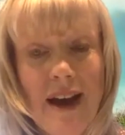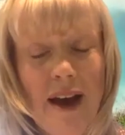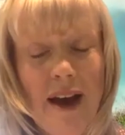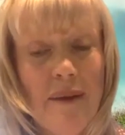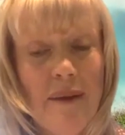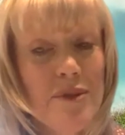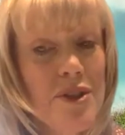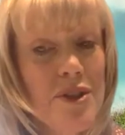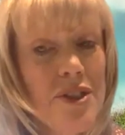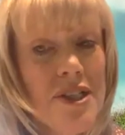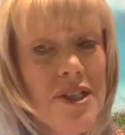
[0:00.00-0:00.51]

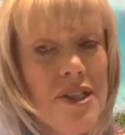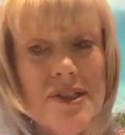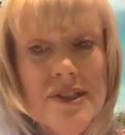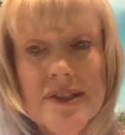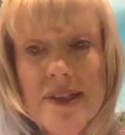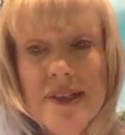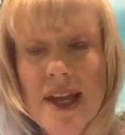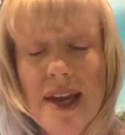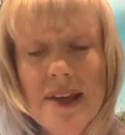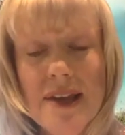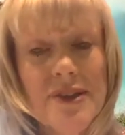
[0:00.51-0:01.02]

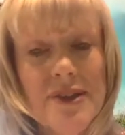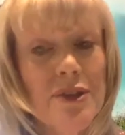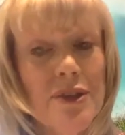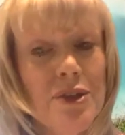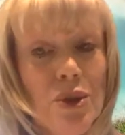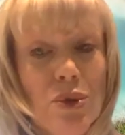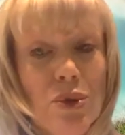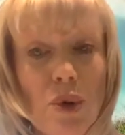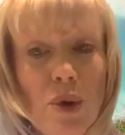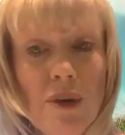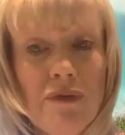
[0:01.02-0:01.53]
just as a
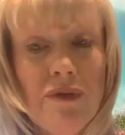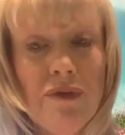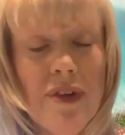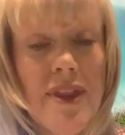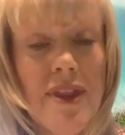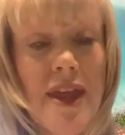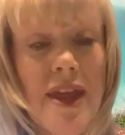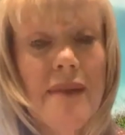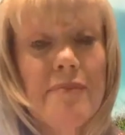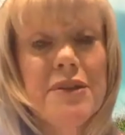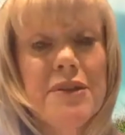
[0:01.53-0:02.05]
tool for
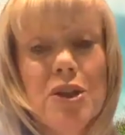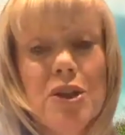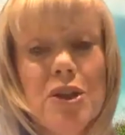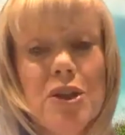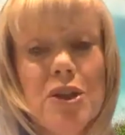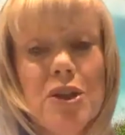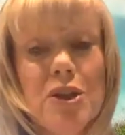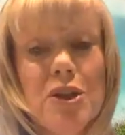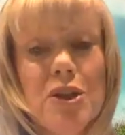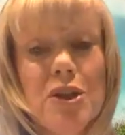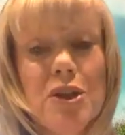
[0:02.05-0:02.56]
them to
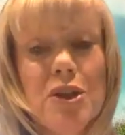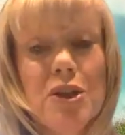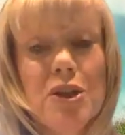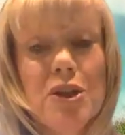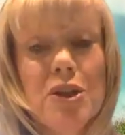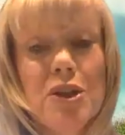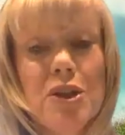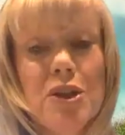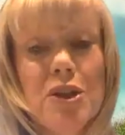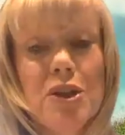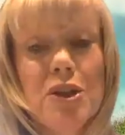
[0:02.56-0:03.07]

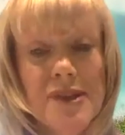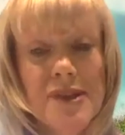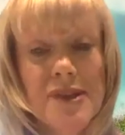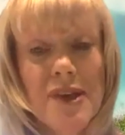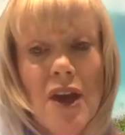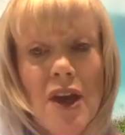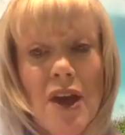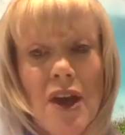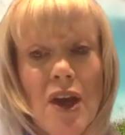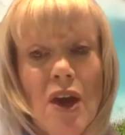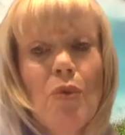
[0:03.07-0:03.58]
recognize
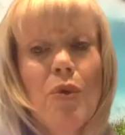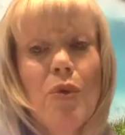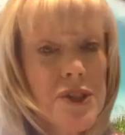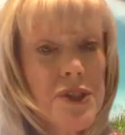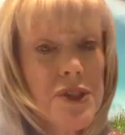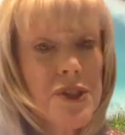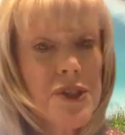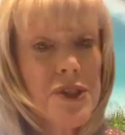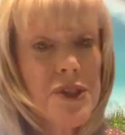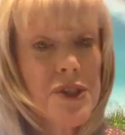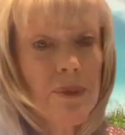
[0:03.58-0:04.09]
where their
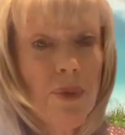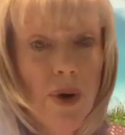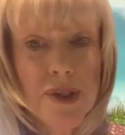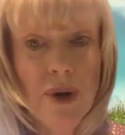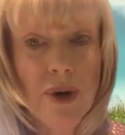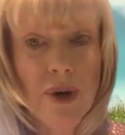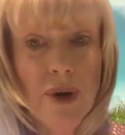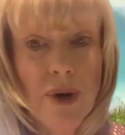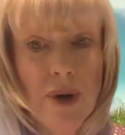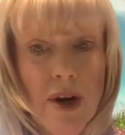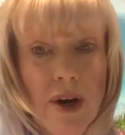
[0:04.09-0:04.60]
supports
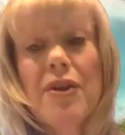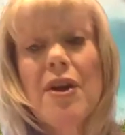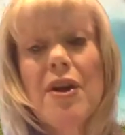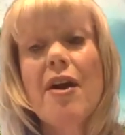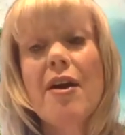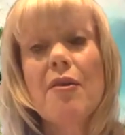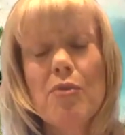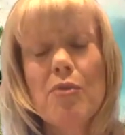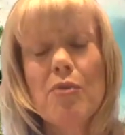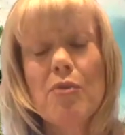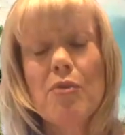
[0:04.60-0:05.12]
were,
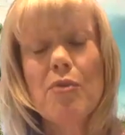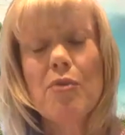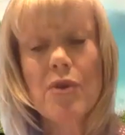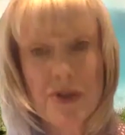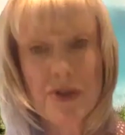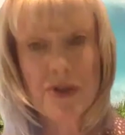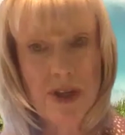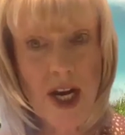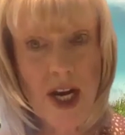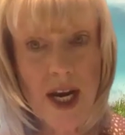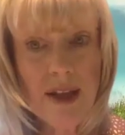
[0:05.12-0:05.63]
where
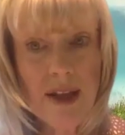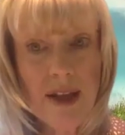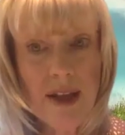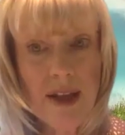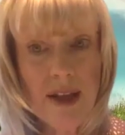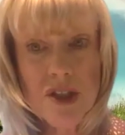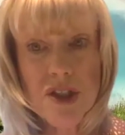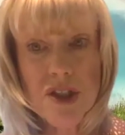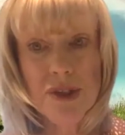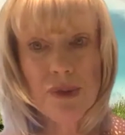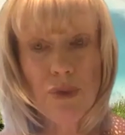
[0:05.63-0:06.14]
their
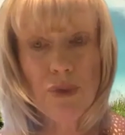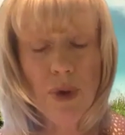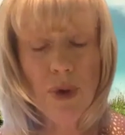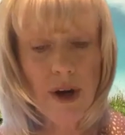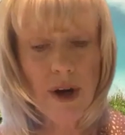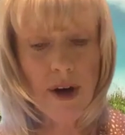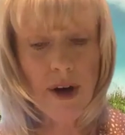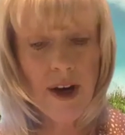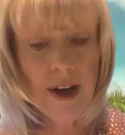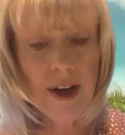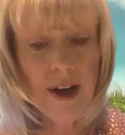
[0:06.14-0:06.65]
challenges were.